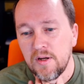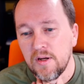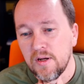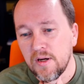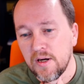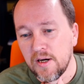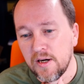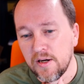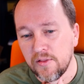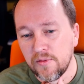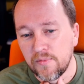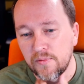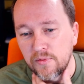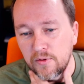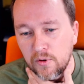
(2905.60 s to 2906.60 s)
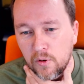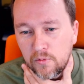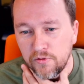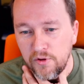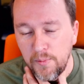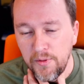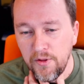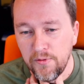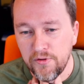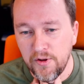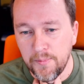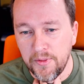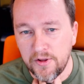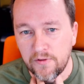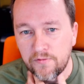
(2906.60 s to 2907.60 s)
There are some of the
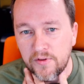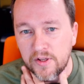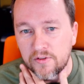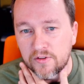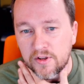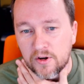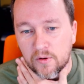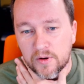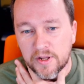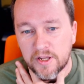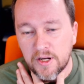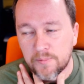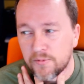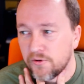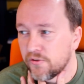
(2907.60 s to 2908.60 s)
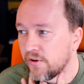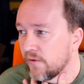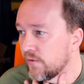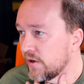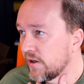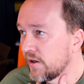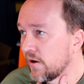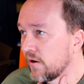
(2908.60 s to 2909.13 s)
configs can already get up to $70.